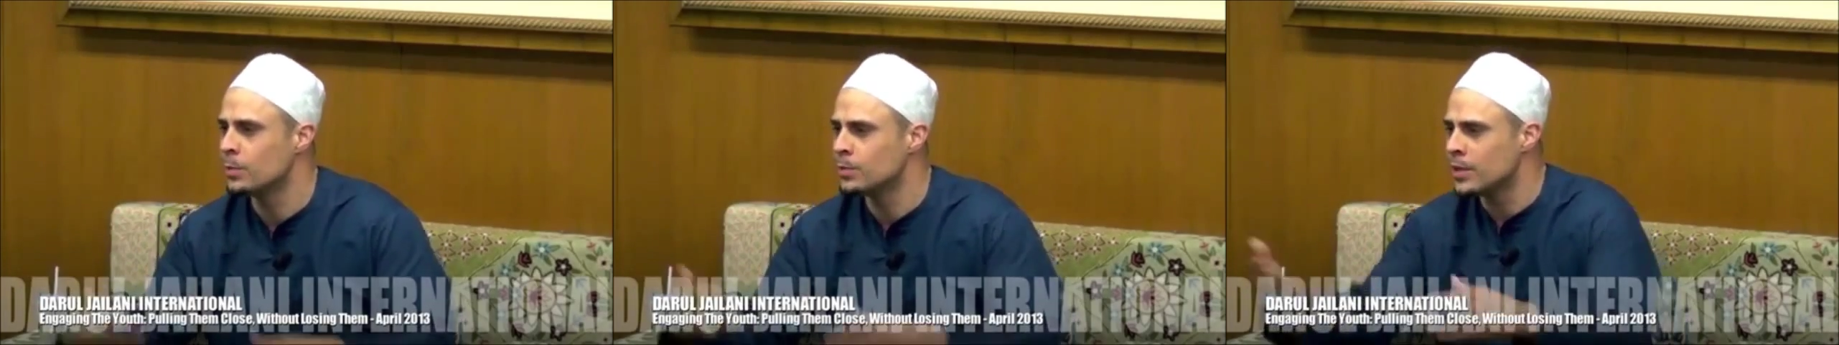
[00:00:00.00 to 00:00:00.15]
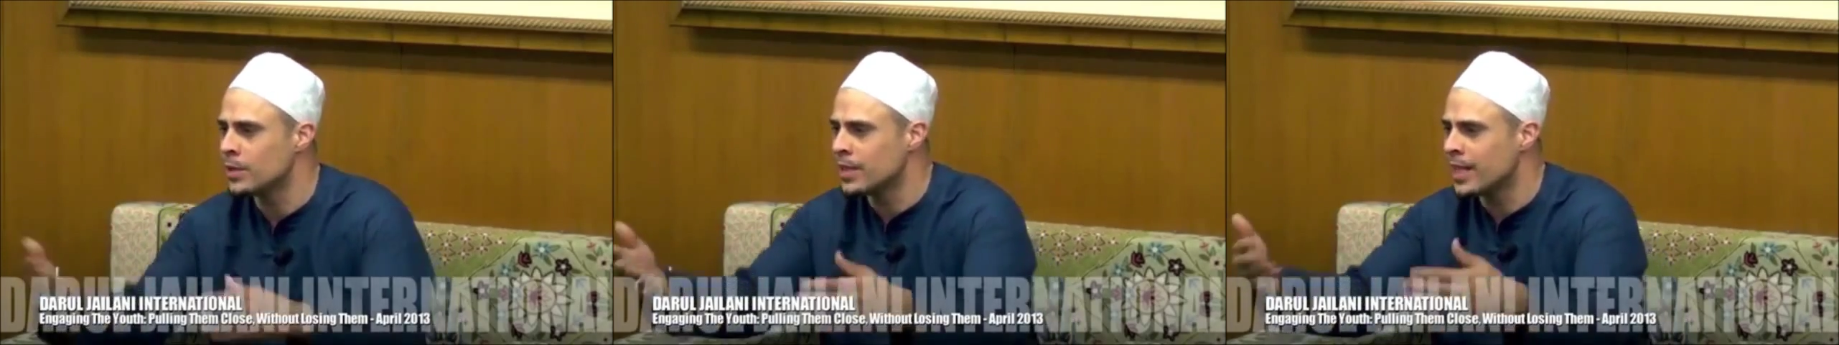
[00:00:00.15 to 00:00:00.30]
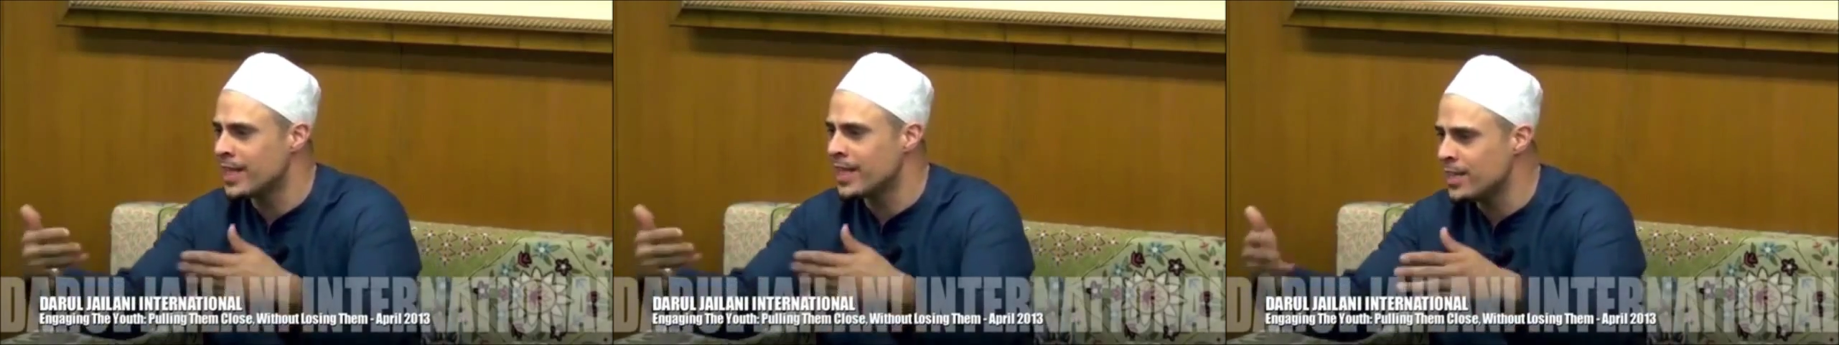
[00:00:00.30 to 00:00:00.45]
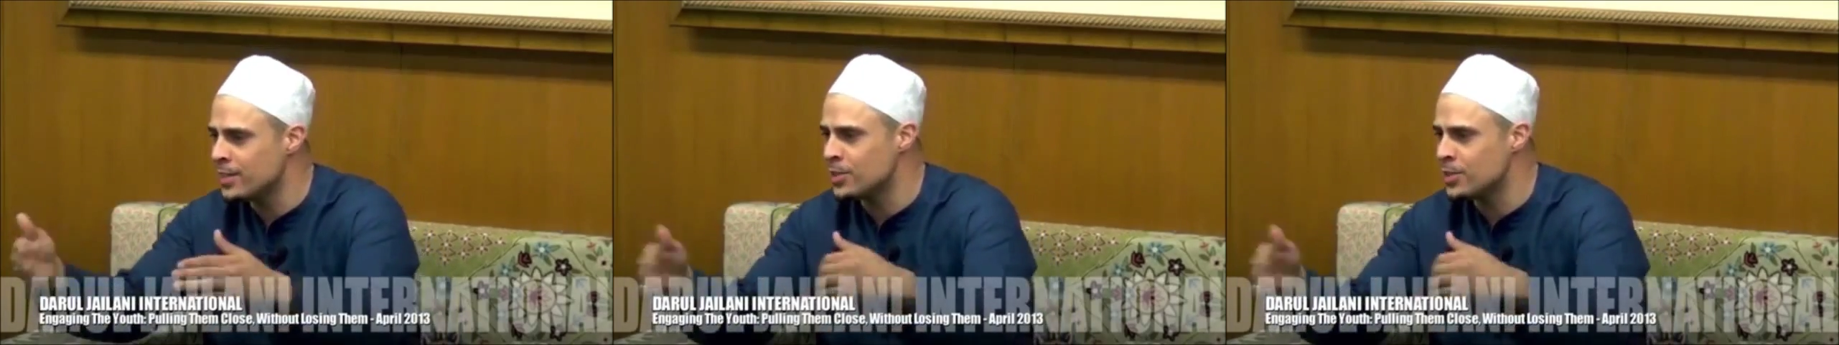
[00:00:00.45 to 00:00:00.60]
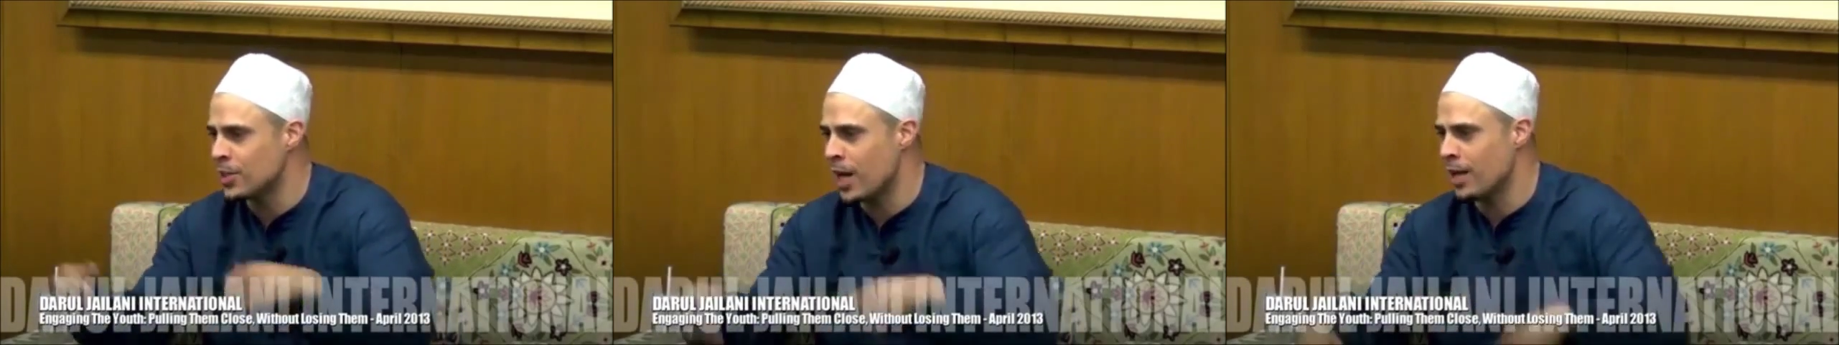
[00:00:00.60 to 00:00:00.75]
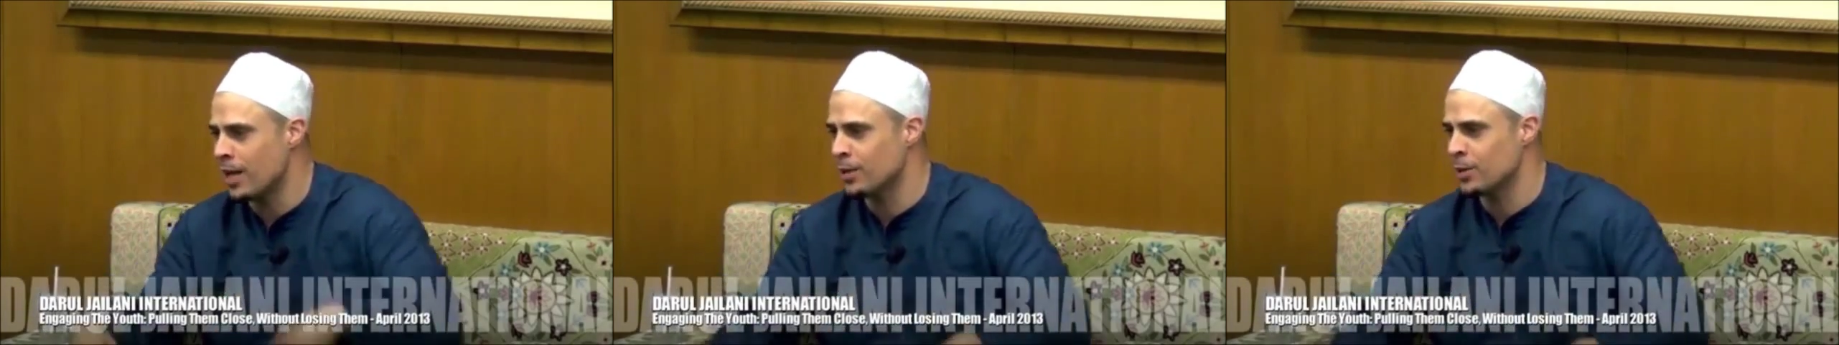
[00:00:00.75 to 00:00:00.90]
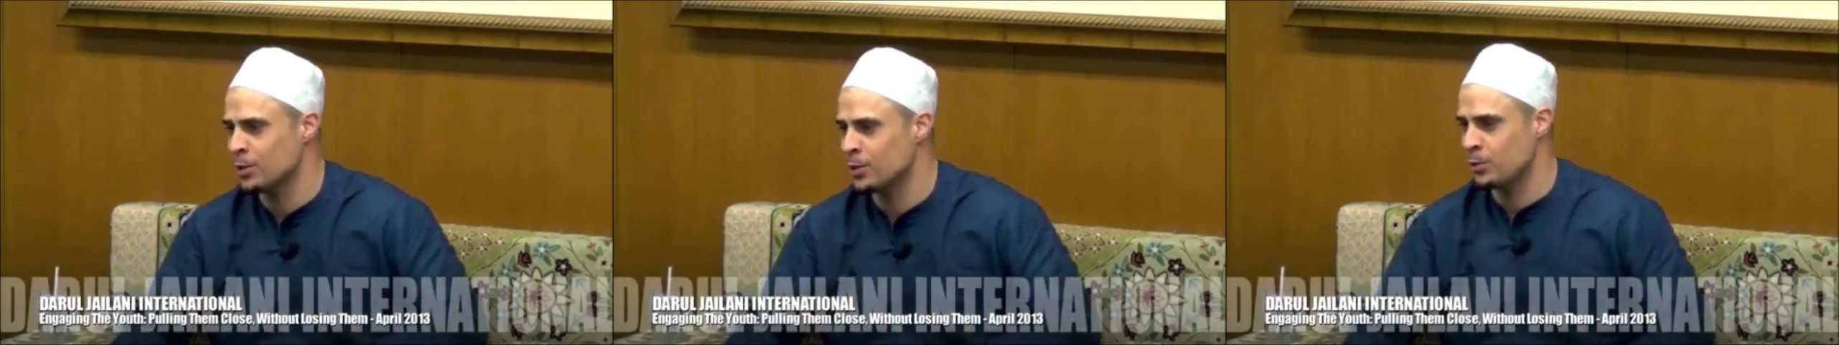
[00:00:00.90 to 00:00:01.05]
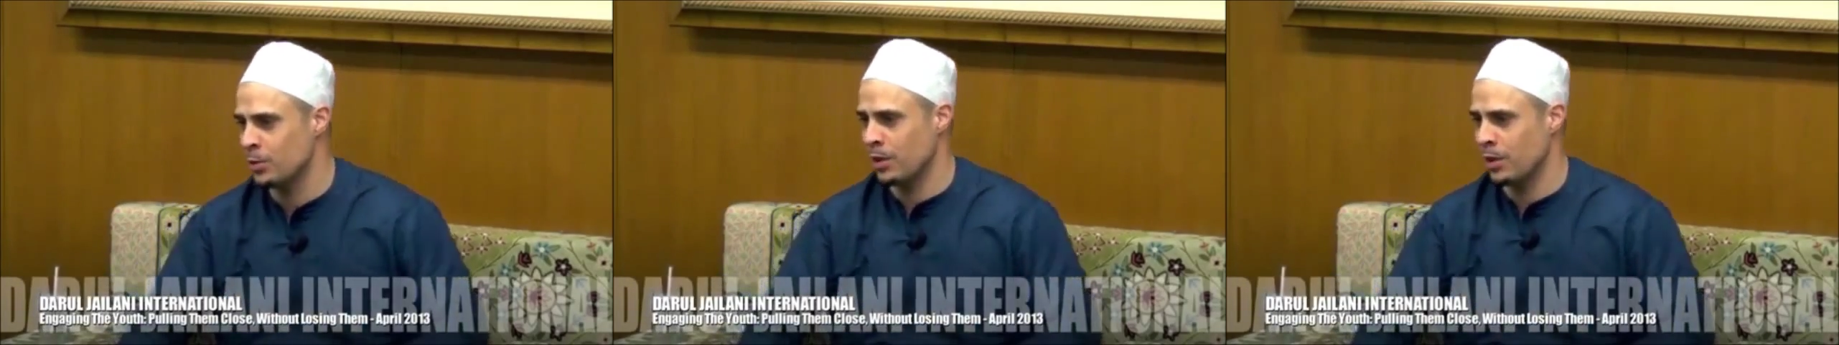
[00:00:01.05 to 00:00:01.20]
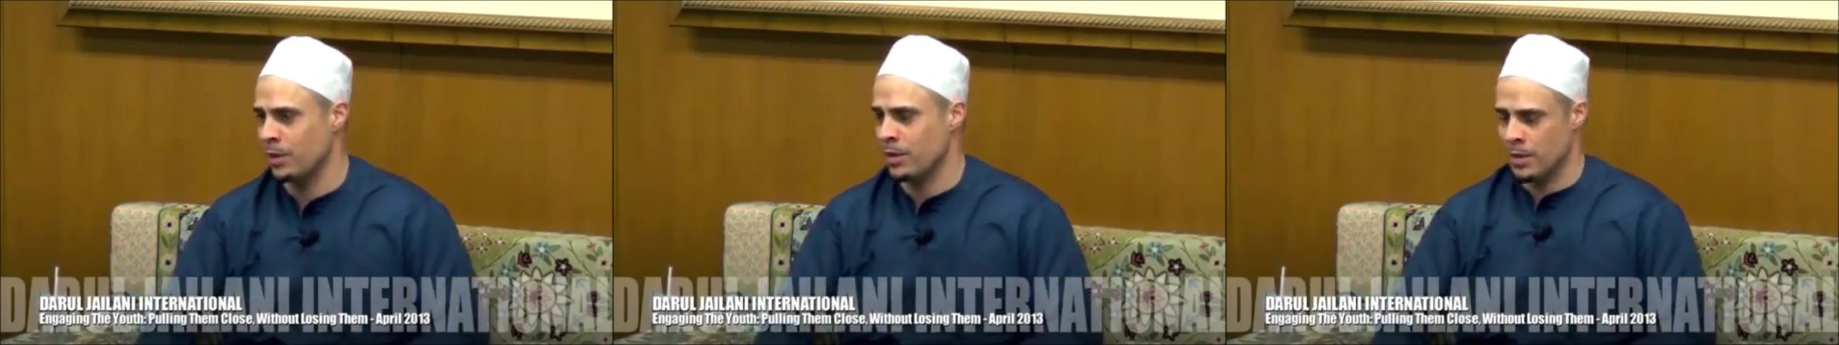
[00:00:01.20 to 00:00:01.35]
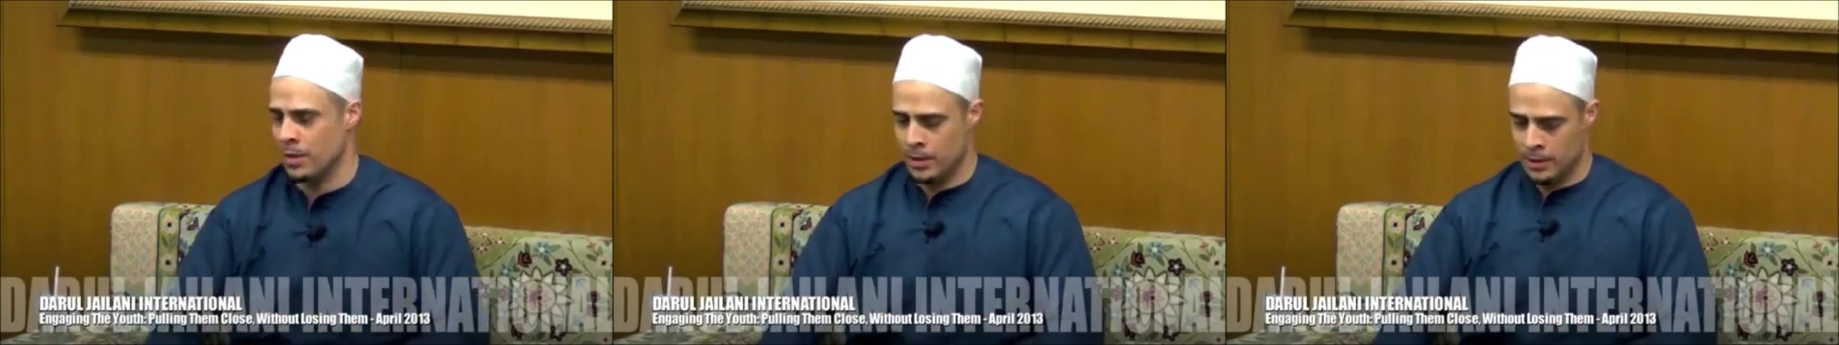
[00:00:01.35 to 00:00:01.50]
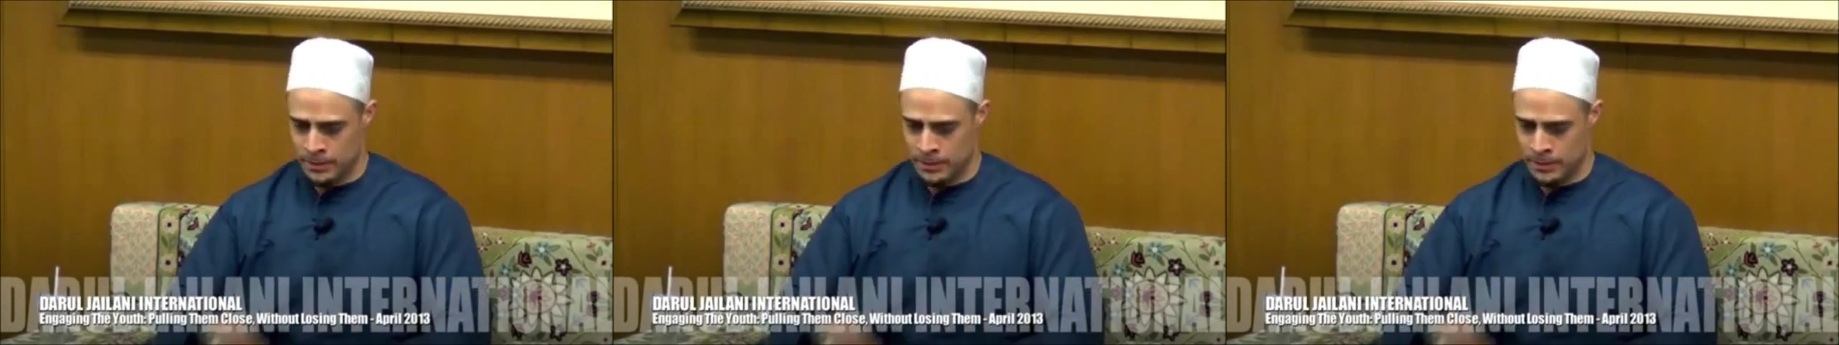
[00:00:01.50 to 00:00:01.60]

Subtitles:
Something that he's challenged with.